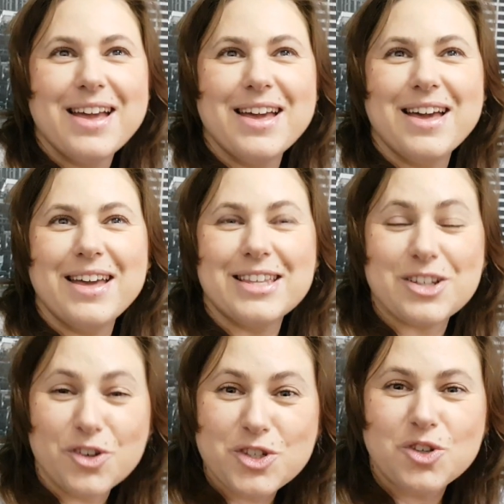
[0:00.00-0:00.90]
it's
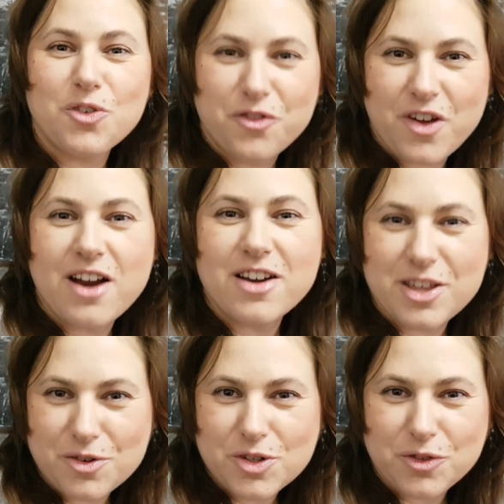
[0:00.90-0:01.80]
also very
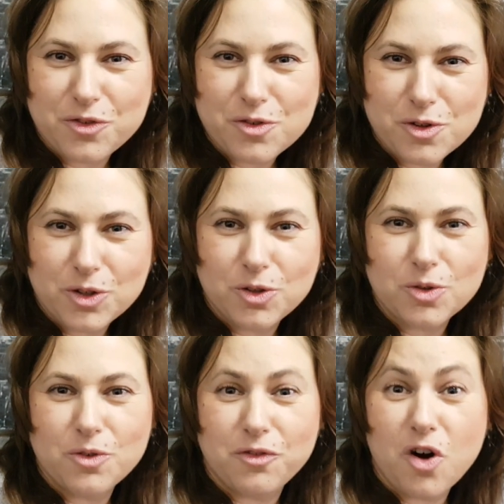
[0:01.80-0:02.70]
useful
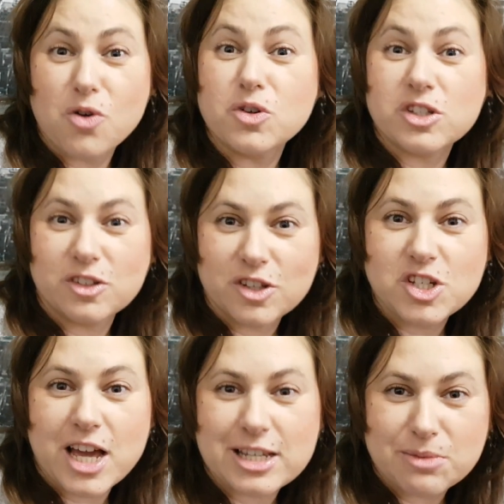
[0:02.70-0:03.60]
to focus on the
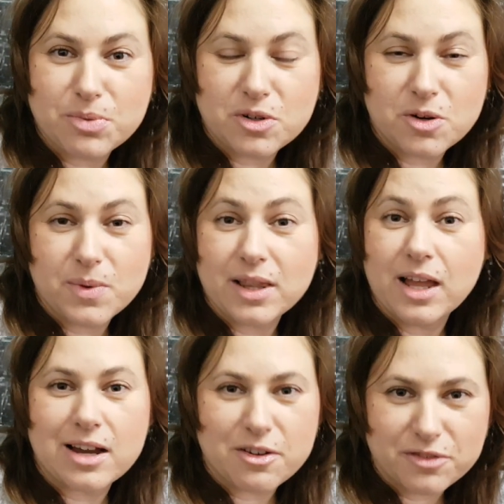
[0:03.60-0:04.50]
chessboard with a
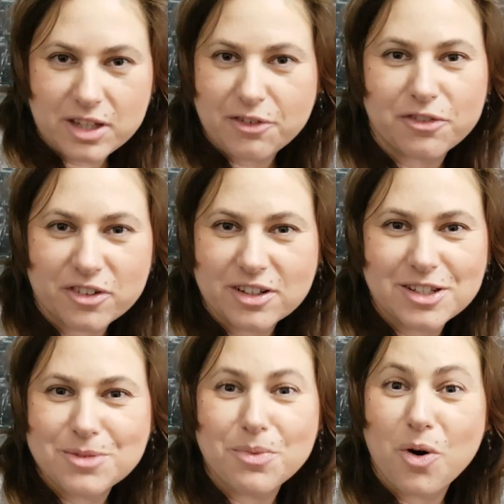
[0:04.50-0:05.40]
lot of different
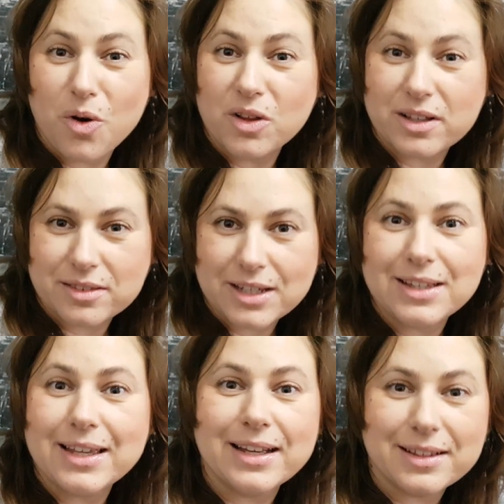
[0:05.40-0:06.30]
small
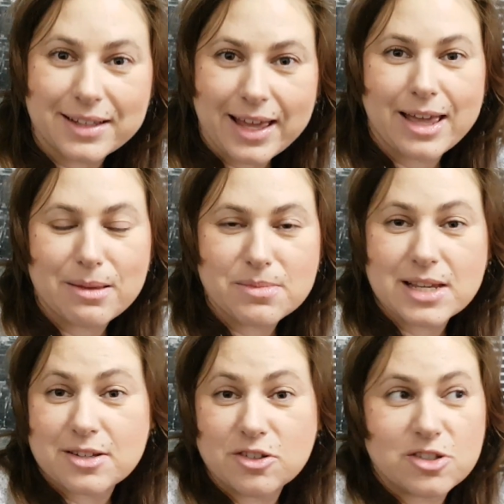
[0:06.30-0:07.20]
detailed games,
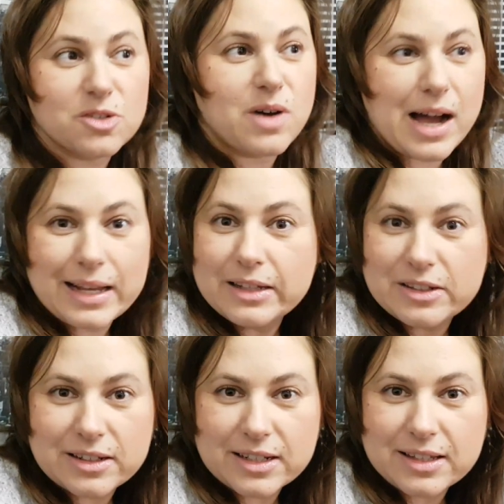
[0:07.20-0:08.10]
as also I
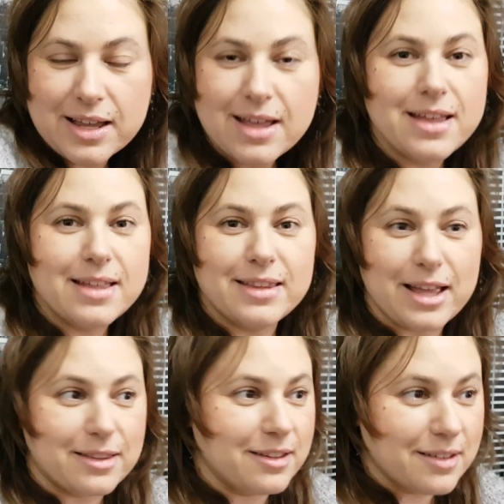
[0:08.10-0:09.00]
learned it,
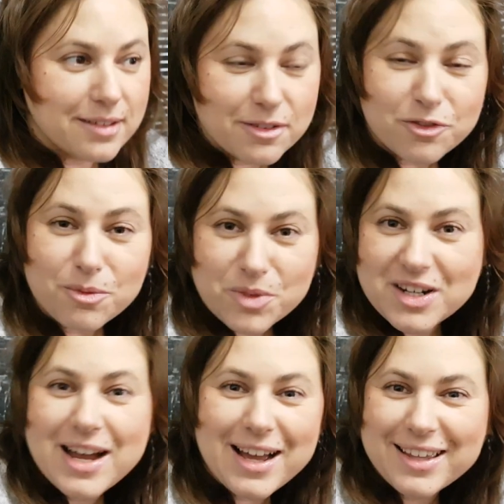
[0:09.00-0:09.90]
that from the
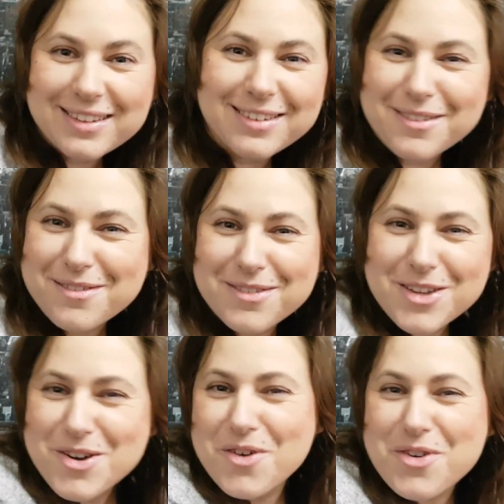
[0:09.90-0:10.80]
knight you
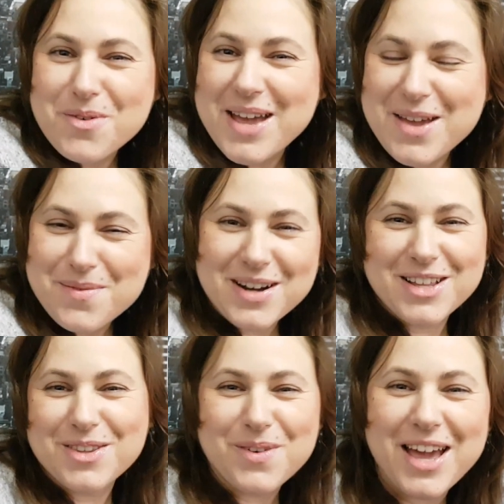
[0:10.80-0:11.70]
go from
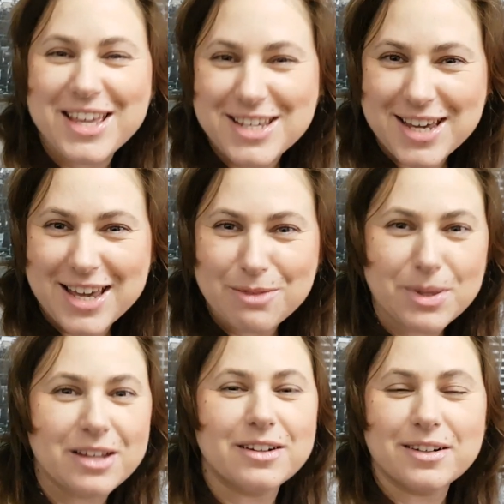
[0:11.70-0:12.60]
A1 to H8,
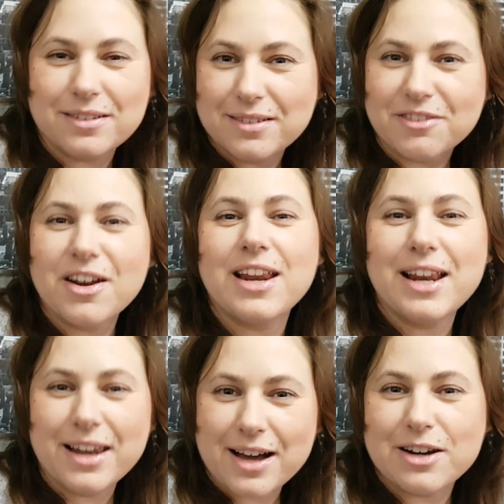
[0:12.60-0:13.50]
but there are really a
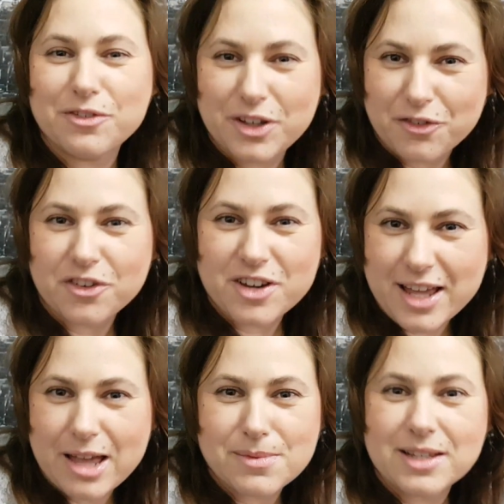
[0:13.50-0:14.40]
lot of different
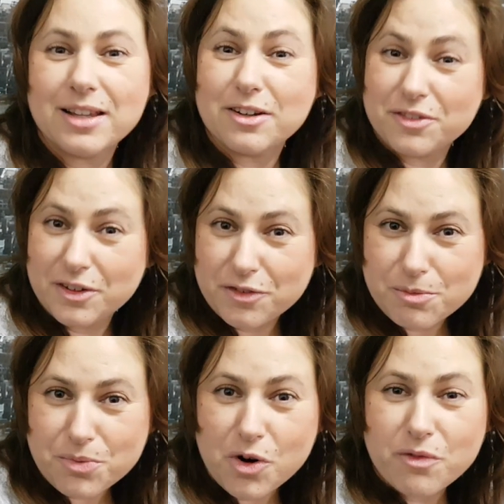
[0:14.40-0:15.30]
games and a lot of
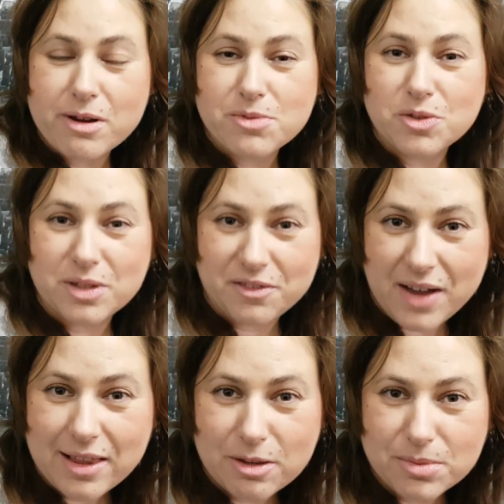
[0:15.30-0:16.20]
different programs who
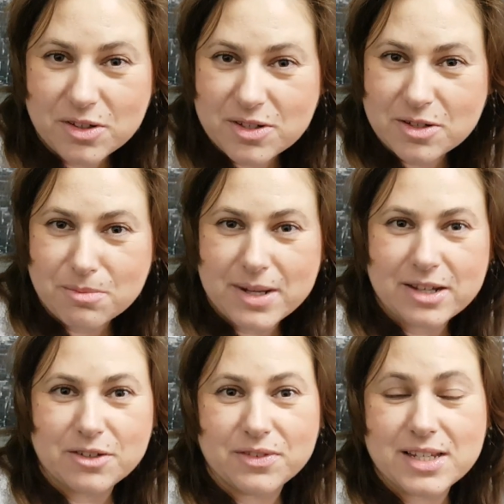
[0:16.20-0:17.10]
developed so many
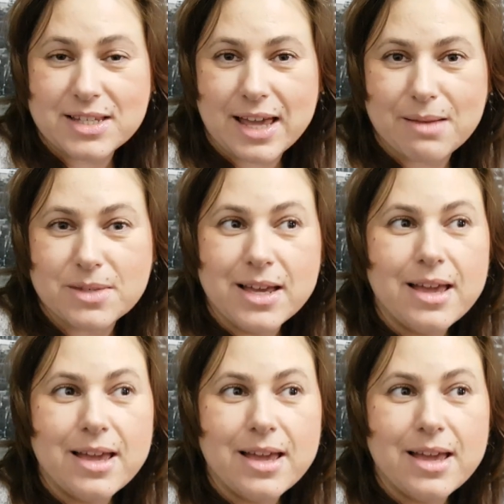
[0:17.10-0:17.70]
of these games,